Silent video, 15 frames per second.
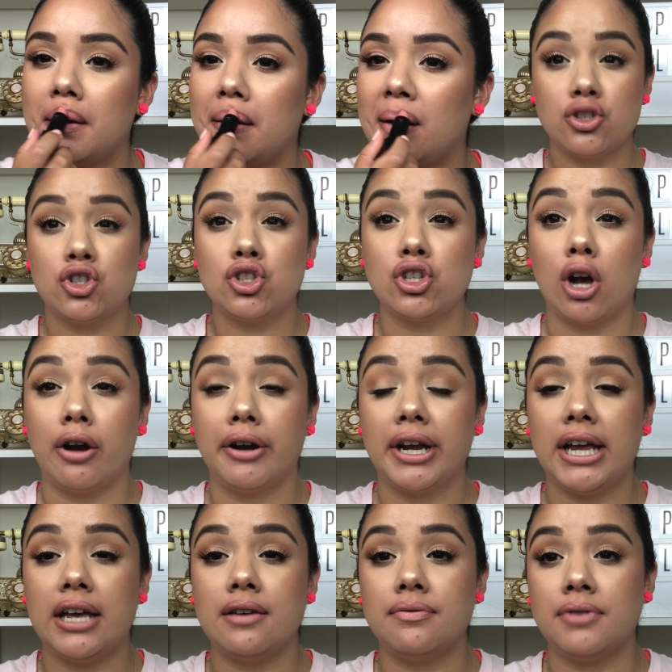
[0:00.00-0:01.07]

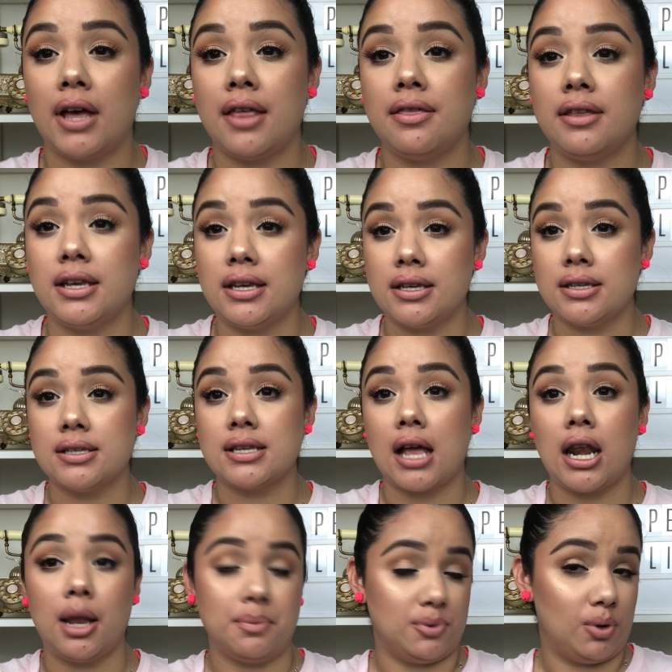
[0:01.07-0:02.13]
Sorry if these
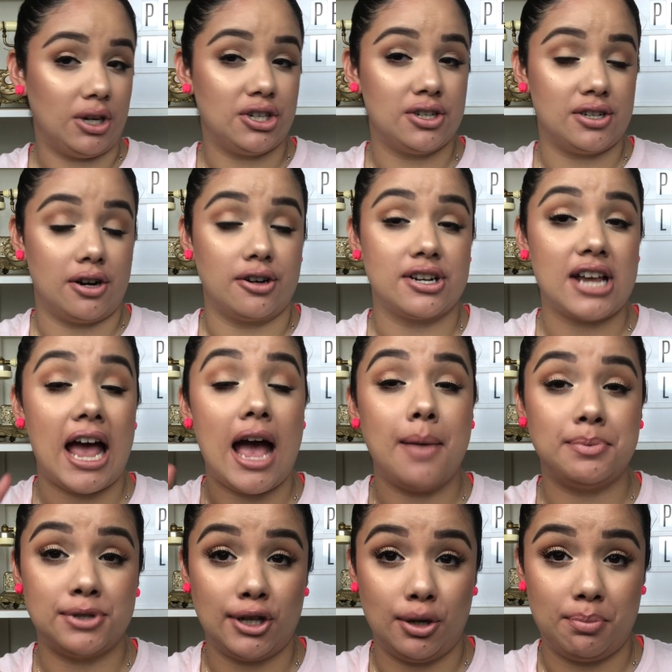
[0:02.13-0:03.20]
lip swatches aren't
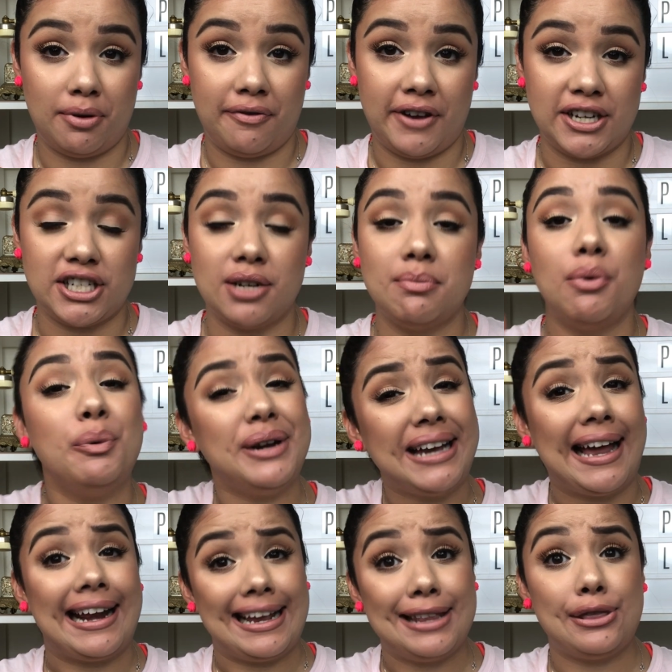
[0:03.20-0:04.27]
absolute perfection, but we
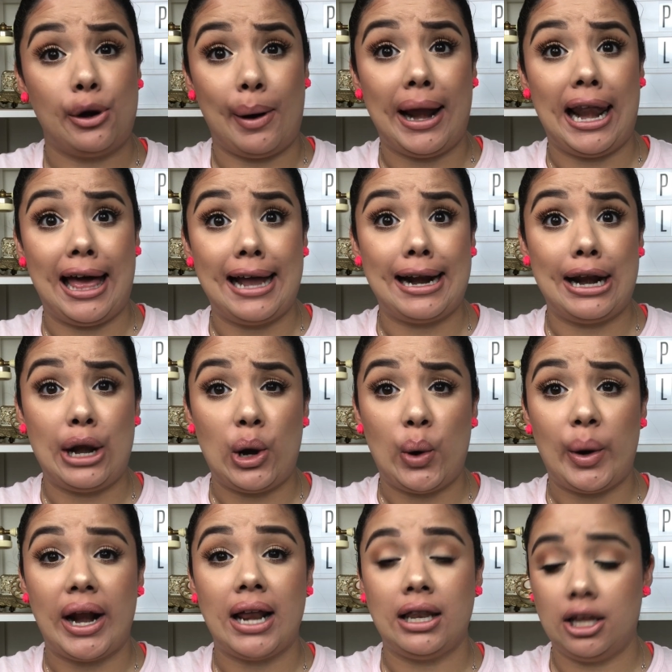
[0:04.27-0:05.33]
gotta get through a lot of
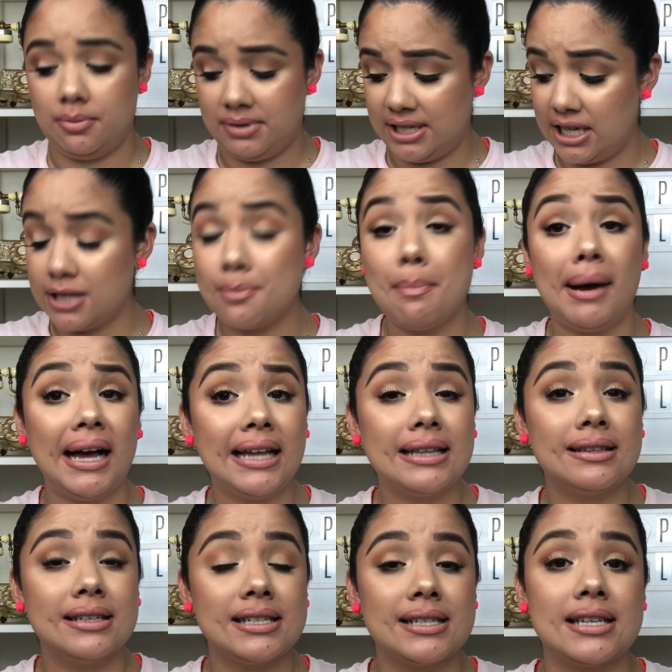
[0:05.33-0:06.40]
nude lipsticks.
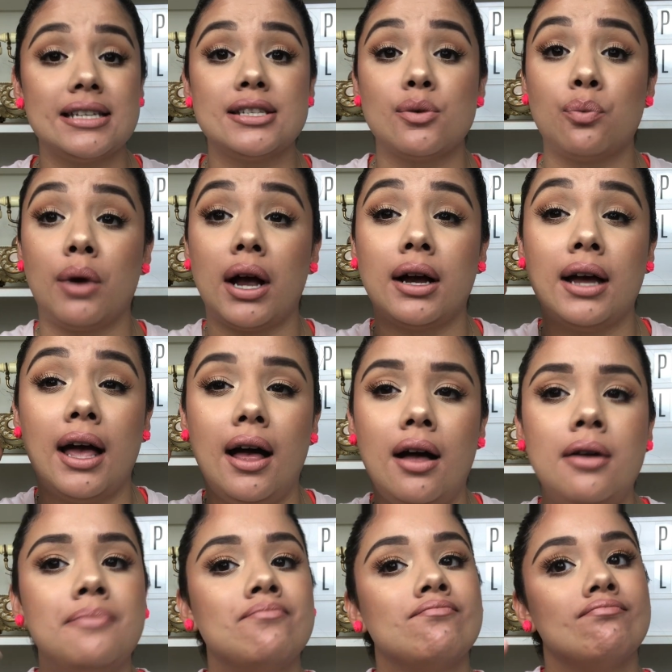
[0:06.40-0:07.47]
But this is
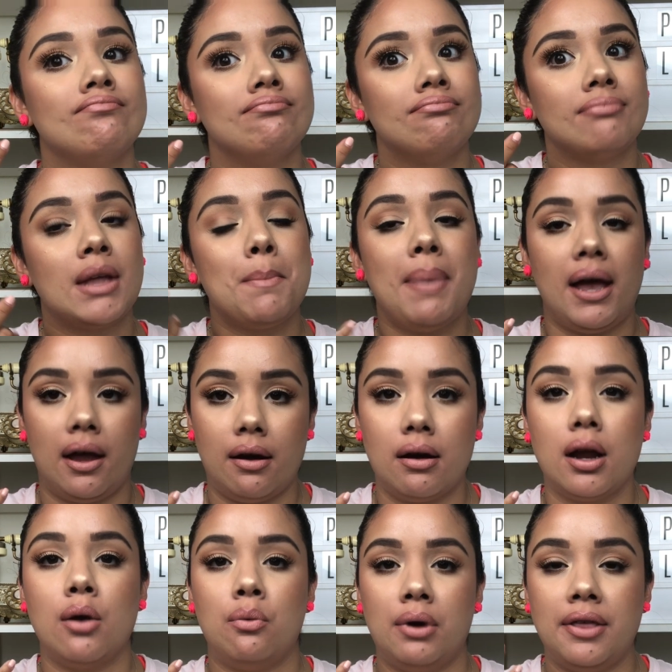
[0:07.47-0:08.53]
Raquel. Pair
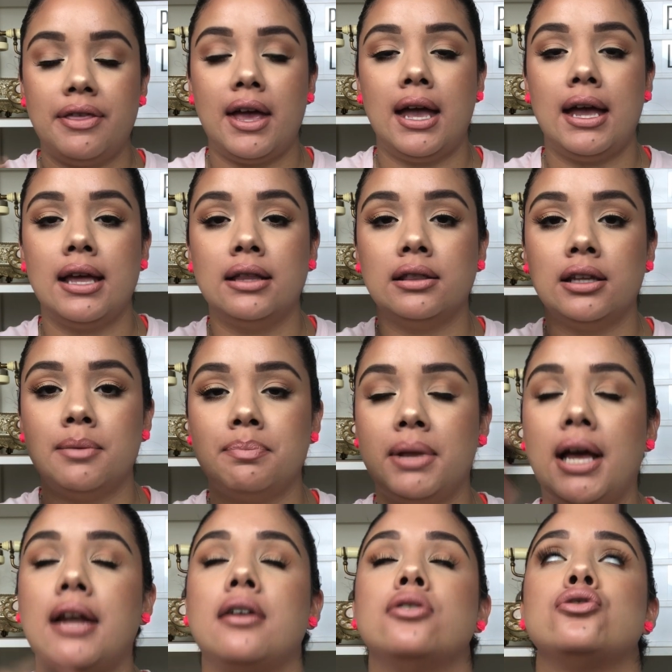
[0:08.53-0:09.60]
it with a lip
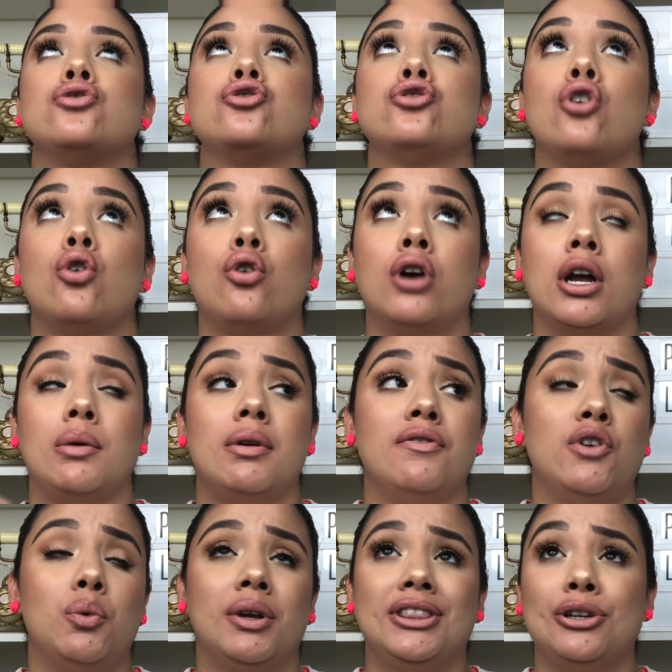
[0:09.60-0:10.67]
liner, so creamy.
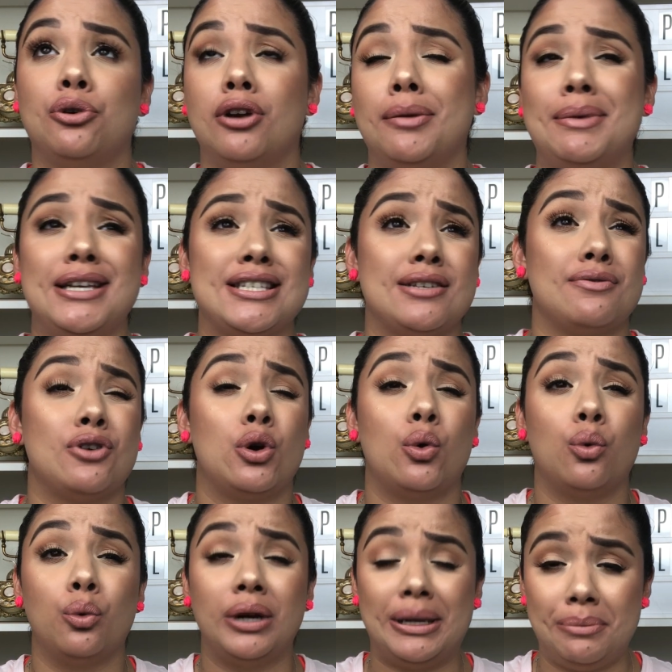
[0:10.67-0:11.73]
If you want the creamiest of
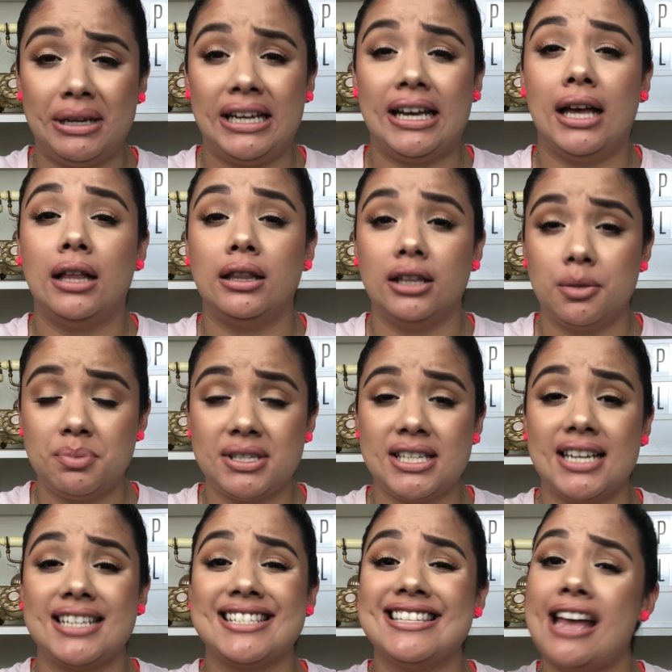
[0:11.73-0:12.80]
creamy
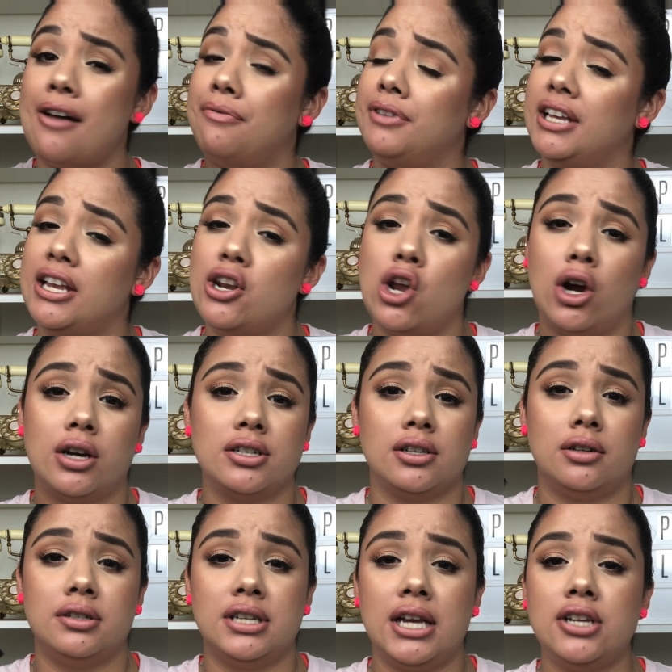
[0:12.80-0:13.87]
lipsticks, definitely NARS
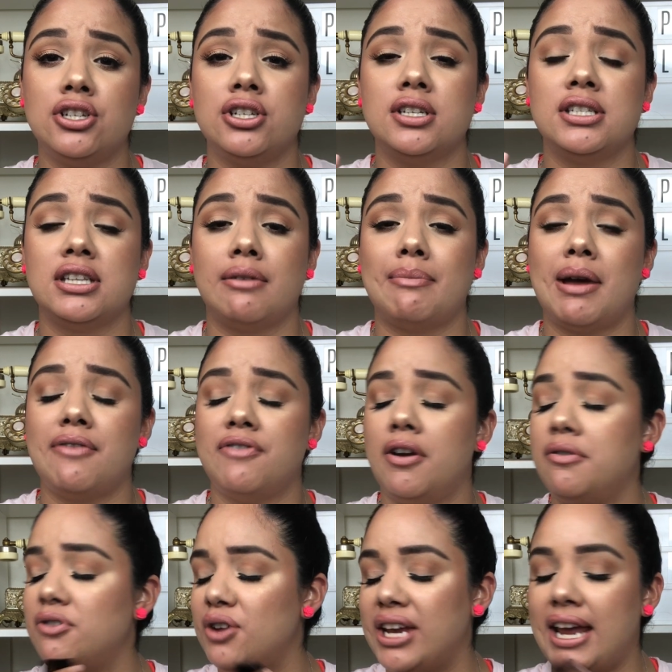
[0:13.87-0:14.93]
Audacious. So my
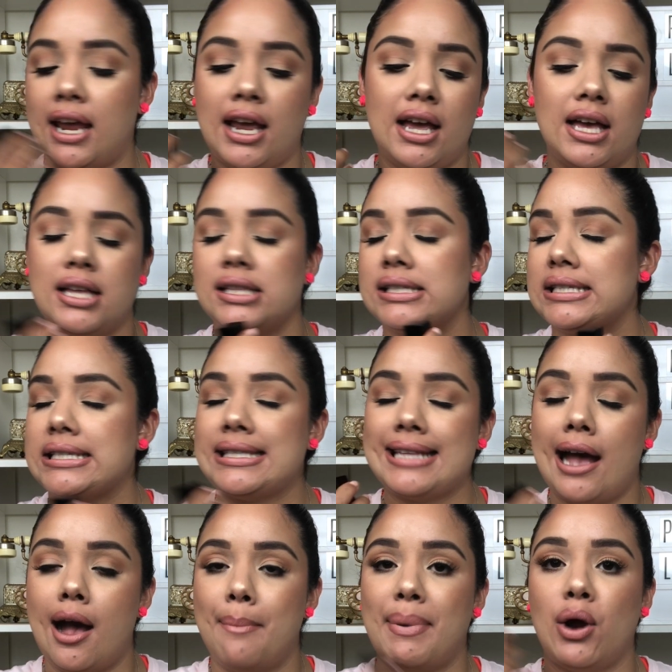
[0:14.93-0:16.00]
favorite, you can't
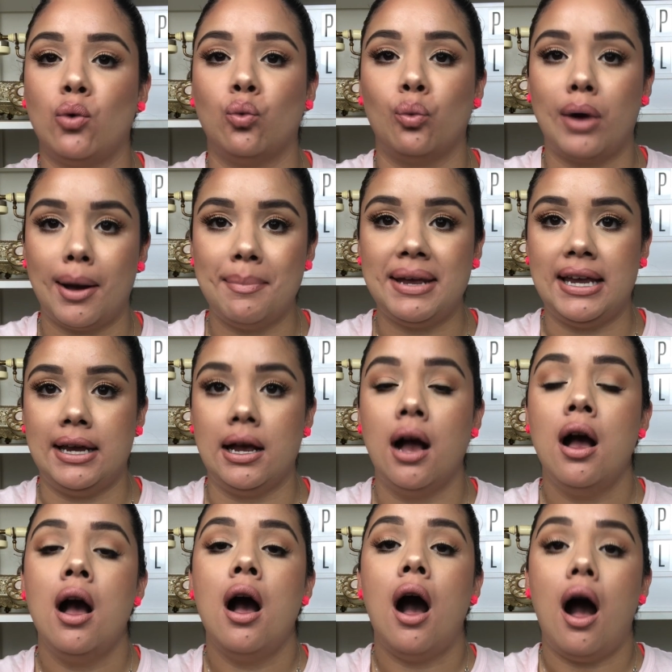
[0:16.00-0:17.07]
stop rubbing
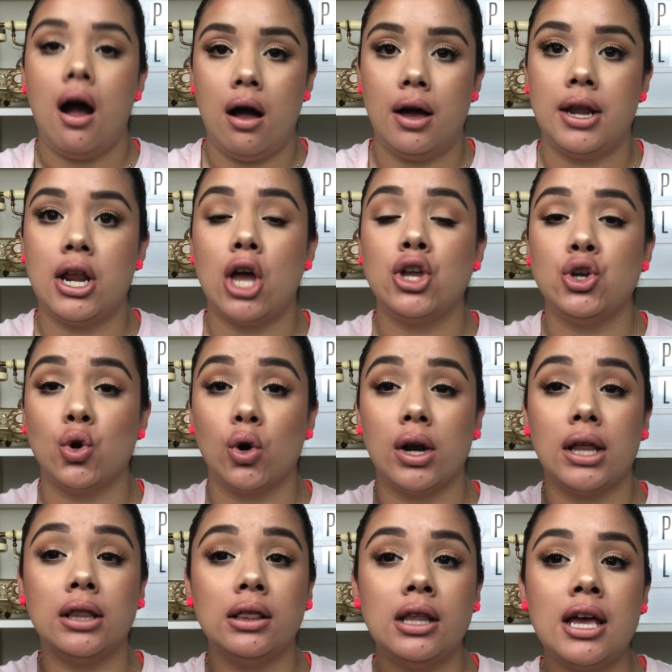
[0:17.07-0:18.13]
on
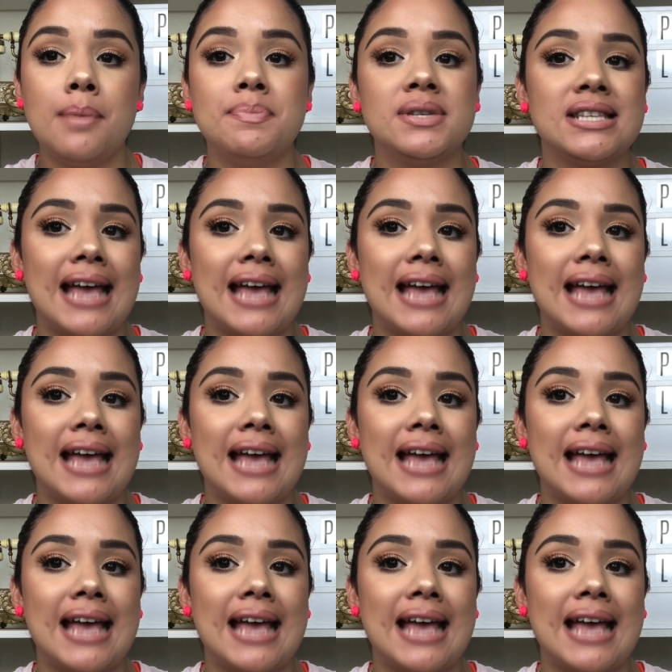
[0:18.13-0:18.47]
your lips.